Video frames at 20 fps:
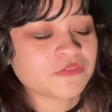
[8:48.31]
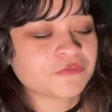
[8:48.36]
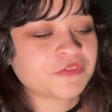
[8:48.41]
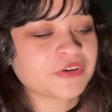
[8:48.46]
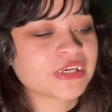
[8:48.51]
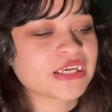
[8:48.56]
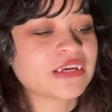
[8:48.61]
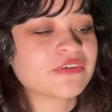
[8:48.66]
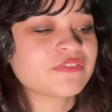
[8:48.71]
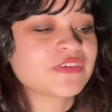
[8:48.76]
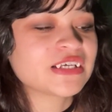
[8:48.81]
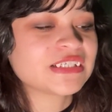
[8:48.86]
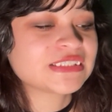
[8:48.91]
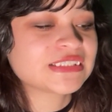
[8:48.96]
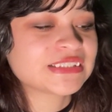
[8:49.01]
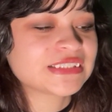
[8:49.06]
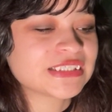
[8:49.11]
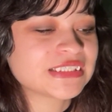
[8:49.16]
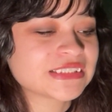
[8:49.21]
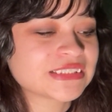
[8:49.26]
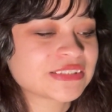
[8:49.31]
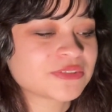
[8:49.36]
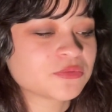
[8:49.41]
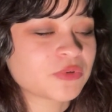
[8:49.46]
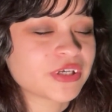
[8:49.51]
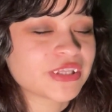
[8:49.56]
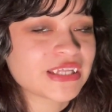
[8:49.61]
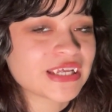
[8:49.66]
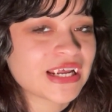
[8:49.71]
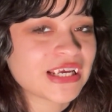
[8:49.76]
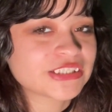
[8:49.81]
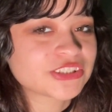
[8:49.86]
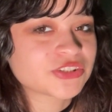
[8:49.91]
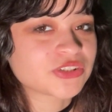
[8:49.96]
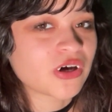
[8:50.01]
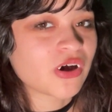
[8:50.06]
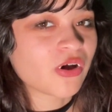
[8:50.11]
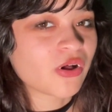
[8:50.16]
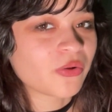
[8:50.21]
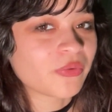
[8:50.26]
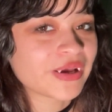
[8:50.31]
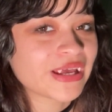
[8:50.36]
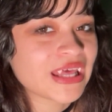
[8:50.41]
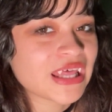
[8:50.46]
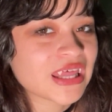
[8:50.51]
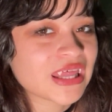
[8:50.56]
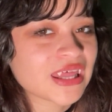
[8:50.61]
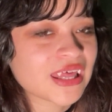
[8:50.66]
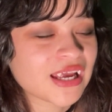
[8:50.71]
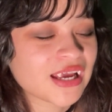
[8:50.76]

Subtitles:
Forgiveness is one that I struggle with.